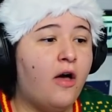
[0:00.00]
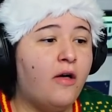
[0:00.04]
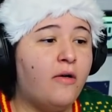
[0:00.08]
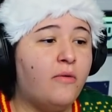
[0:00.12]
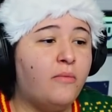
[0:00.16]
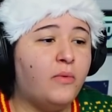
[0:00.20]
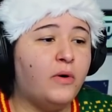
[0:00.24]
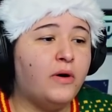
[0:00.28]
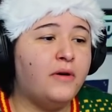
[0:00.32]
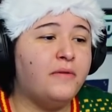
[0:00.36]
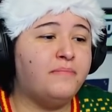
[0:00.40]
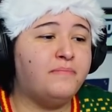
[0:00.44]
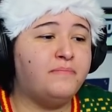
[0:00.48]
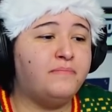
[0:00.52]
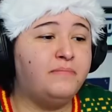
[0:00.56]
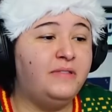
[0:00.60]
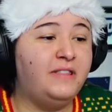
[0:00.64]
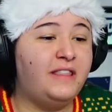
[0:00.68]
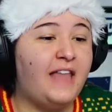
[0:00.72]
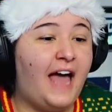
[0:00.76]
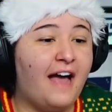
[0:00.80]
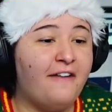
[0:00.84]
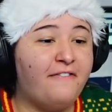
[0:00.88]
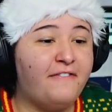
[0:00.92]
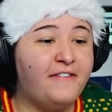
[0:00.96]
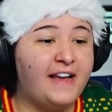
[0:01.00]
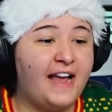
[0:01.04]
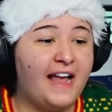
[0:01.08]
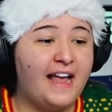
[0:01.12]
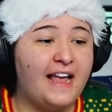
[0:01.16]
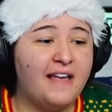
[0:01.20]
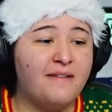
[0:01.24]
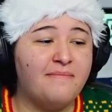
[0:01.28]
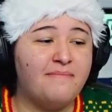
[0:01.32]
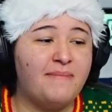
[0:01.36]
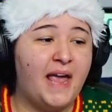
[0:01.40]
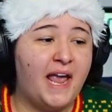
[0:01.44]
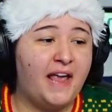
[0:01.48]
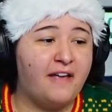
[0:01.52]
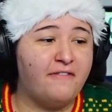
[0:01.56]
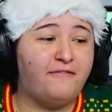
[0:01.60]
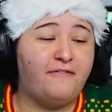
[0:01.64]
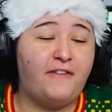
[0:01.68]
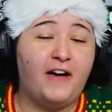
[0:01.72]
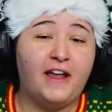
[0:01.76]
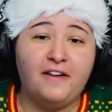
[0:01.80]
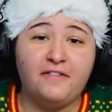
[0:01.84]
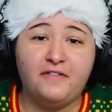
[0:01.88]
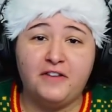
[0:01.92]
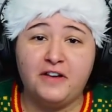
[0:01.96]
were laughing at him, making
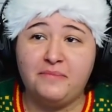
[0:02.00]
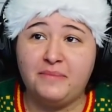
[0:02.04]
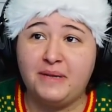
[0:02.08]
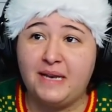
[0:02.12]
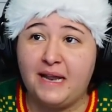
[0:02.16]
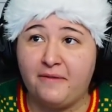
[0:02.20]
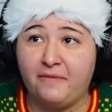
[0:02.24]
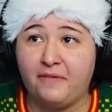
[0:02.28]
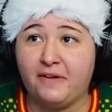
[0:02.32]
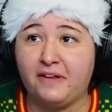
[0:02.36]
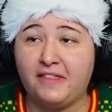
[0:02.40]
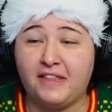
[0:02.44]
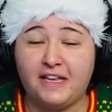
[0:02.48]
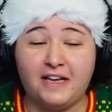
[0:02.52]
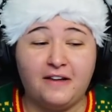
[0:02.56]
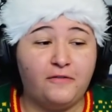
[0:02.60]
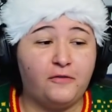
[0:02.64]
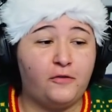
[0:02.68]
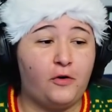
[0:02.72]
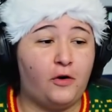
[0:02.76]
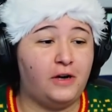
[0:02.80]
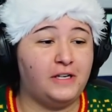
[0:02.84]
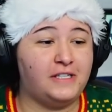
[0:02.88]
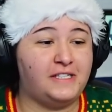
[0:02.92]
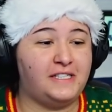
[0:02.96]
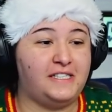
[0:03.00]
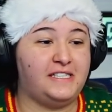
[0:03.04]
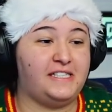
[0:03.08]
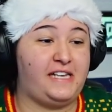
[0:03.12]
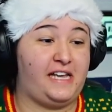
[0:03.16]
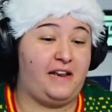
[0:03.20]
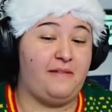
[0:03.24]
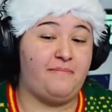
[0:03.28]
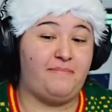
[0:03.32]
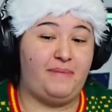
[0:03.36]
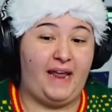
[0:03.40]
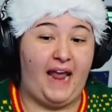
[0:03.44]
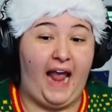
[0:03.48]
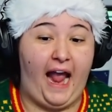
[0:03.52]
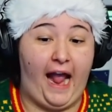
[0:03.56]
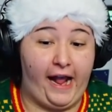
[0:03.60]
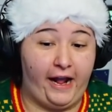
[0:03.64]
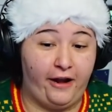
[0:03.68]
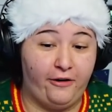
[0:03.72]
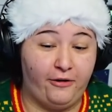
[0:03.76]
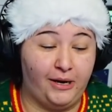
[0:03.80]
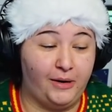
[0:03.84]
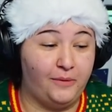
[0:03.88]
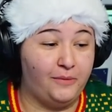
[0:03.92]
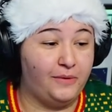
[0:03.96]
fun of him and everything. Of course he's gonna be
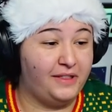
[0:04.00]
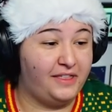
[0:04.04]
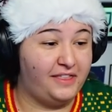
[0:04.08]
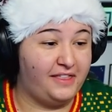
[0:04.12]
angry with